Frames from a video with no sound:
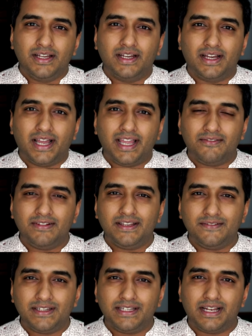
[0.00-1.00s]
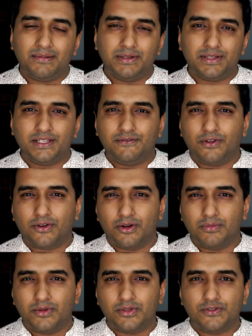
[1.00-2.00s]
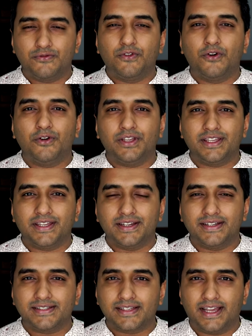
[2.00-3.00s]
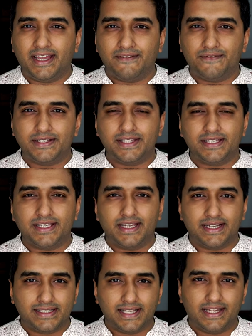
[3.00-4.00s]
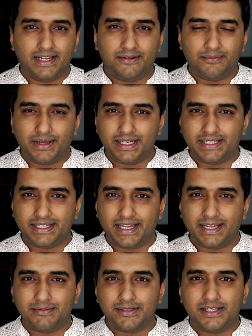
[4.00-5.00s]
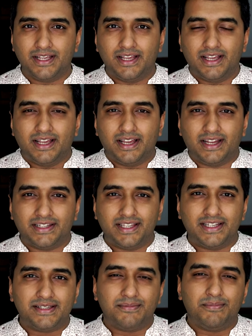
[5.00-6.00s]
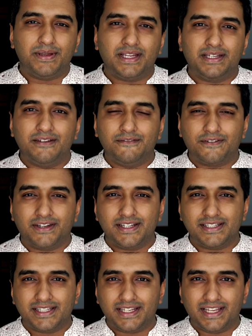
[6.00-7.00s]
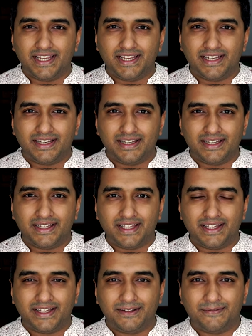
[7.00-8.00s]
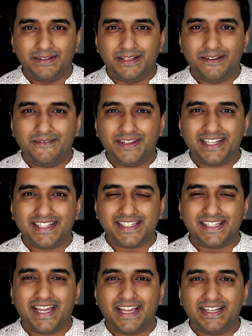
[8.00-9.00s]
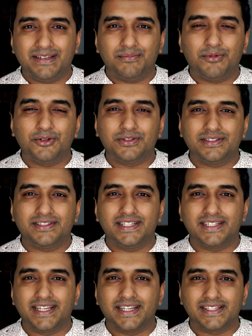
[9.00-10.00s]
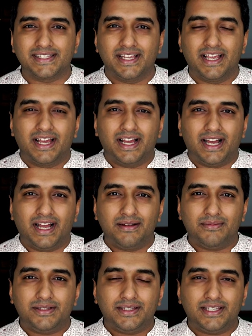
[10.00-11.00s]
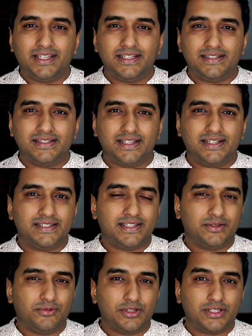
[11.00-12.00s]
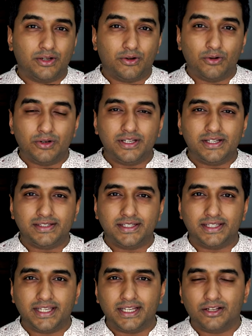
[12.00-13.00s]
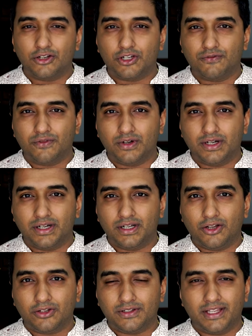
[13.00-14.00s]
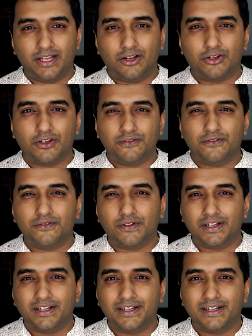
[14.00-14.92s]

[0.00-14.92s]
I have lived in Almaty for almost 4 years. I have visited Astana many times. There's a big difference in the living style in both cities. Almaty, since it was the older city, there are a lot of